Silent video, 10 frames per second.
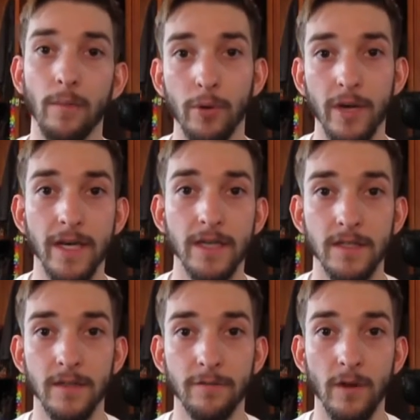put it
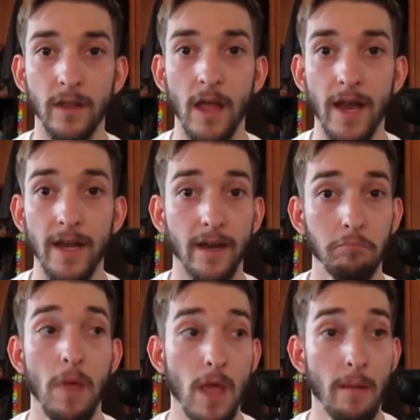into the front line
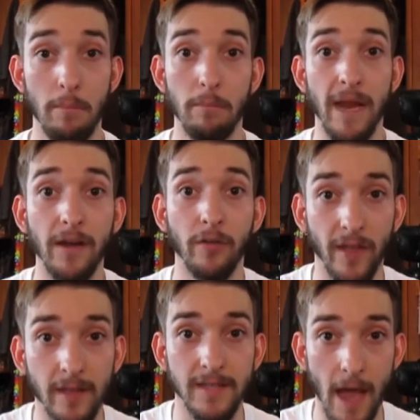and made
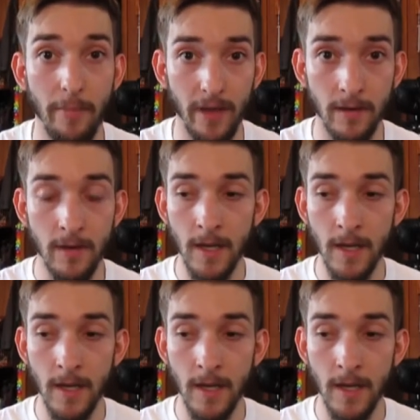things happen.